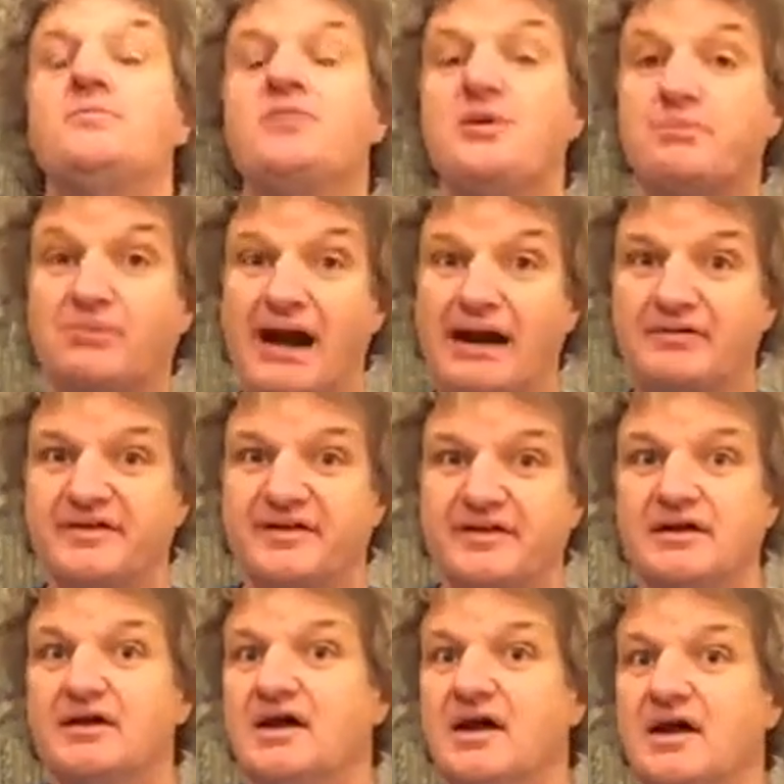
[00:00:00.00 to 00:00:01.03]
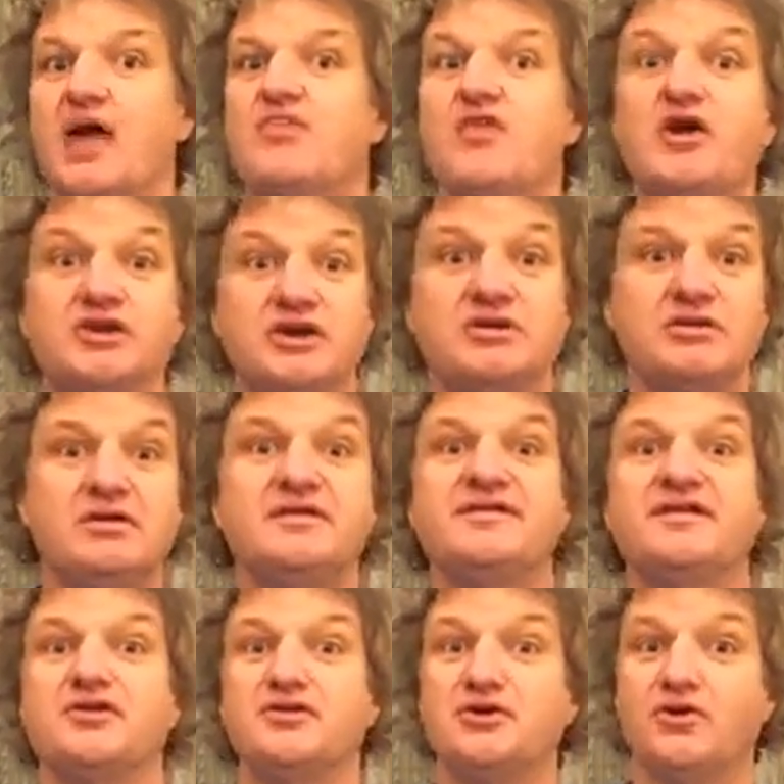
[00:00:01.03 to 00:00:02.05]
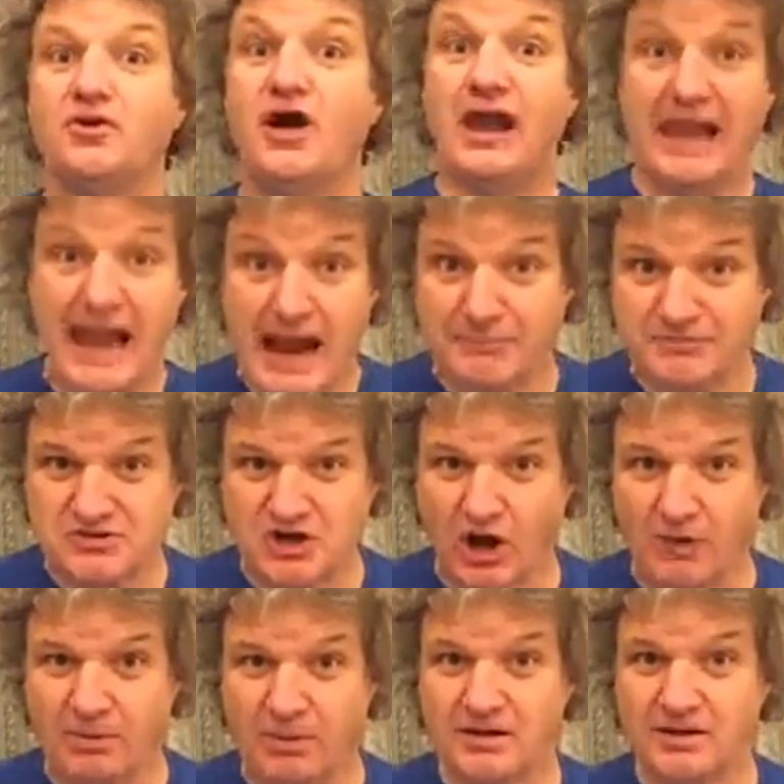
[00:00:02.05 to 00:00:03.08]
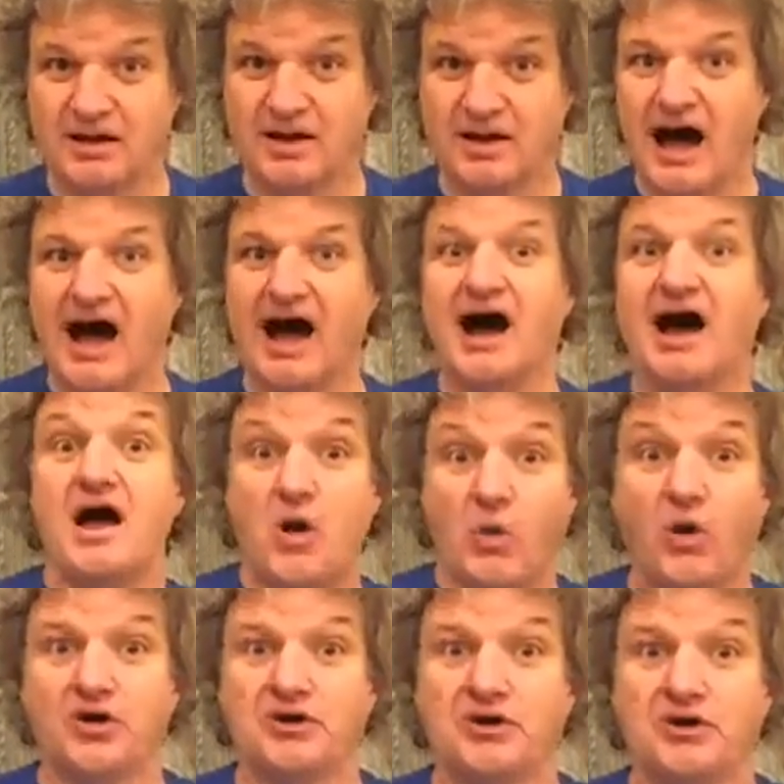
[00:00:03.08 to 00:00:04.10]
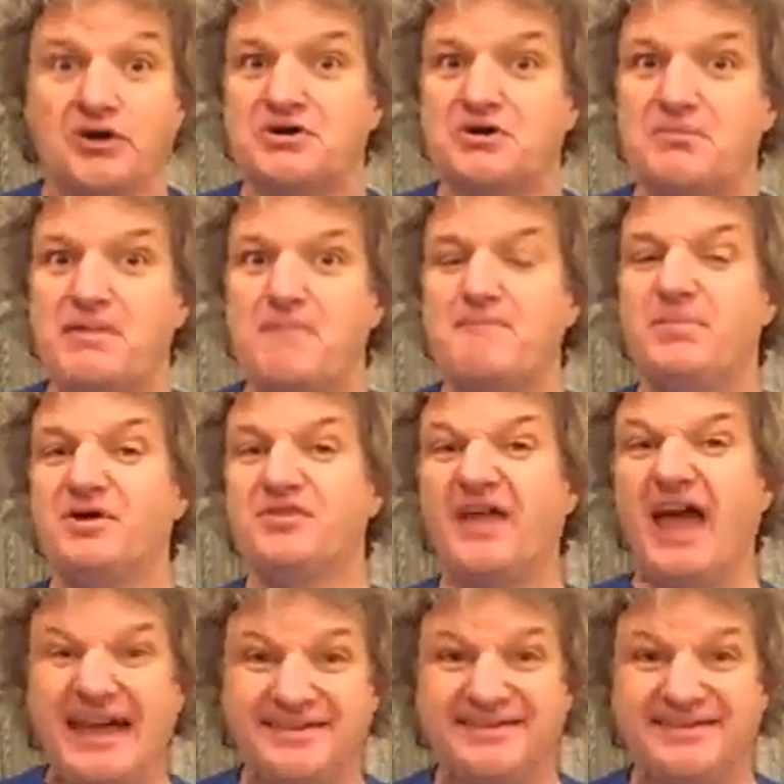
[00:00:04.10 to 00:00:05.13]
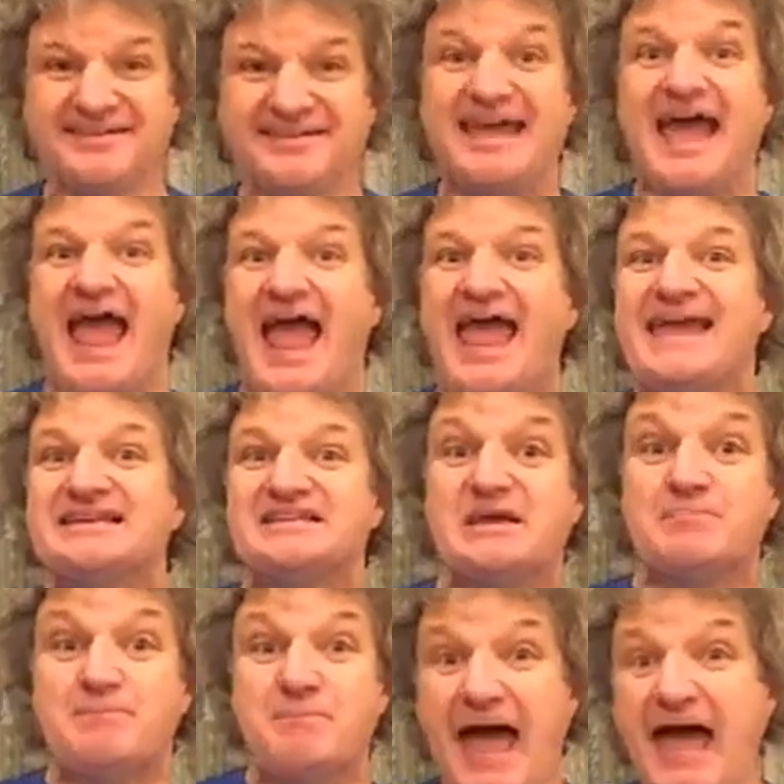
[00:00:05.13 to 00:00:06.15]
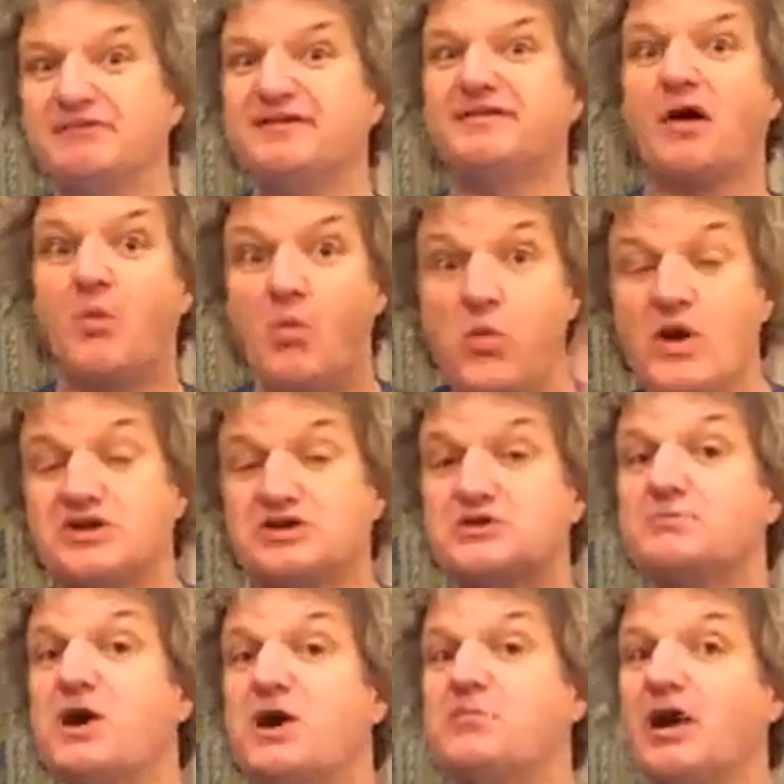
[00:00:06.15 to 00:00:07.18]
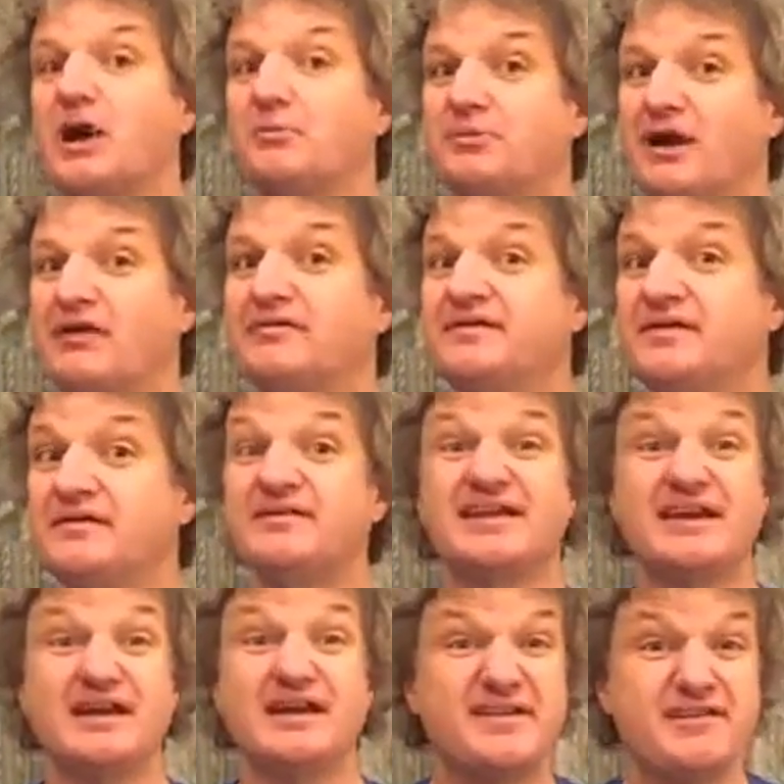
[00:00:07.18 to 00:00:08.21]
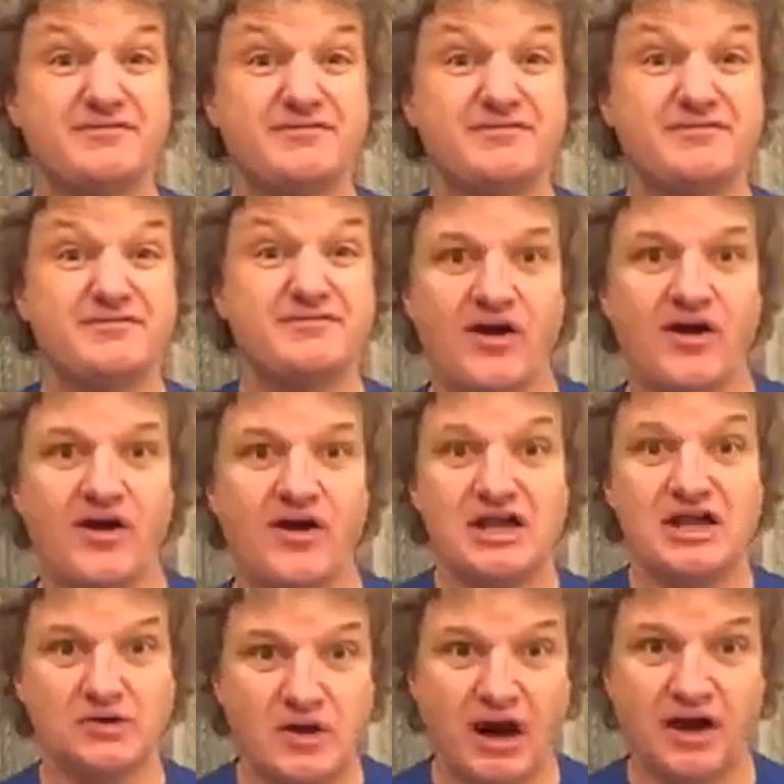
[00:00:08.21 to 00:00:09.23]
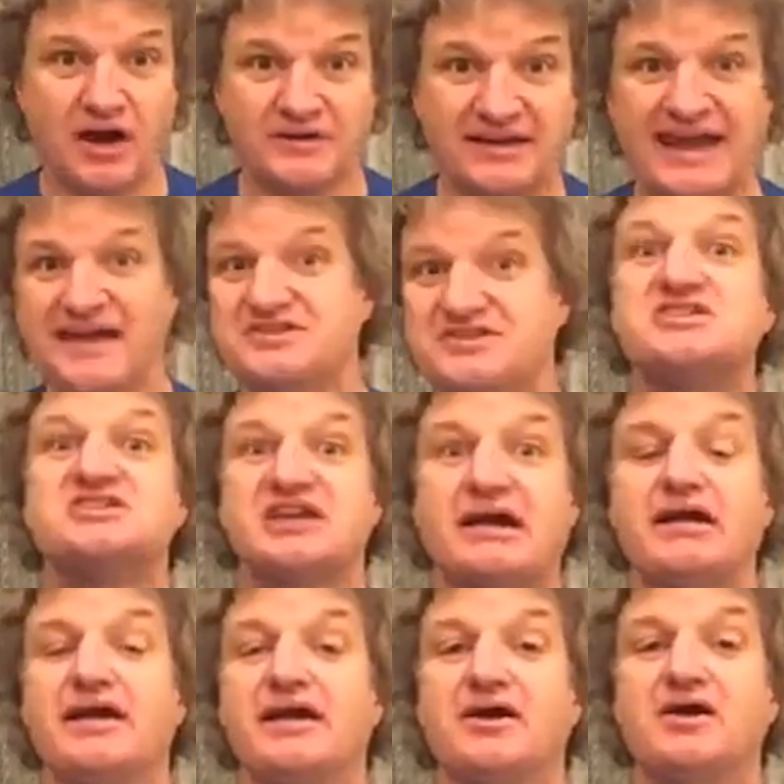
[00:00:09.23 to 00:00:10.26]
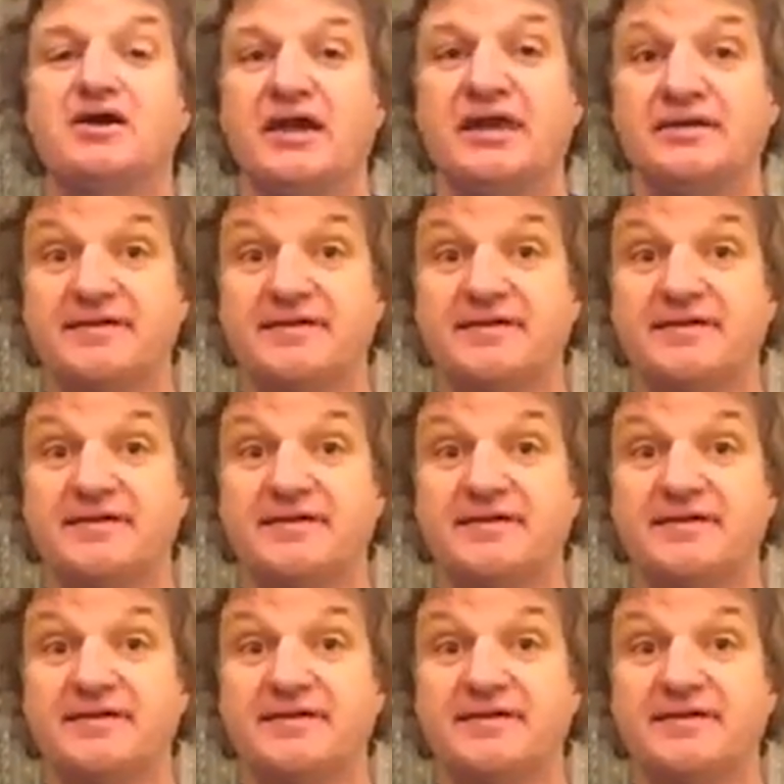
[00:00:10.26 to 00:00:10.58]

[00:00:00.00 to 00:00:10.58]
browser that you use on your laptop. What you need to remember is that it depends on which mobile browser you're using. In Safari, you can't get it to clear cookies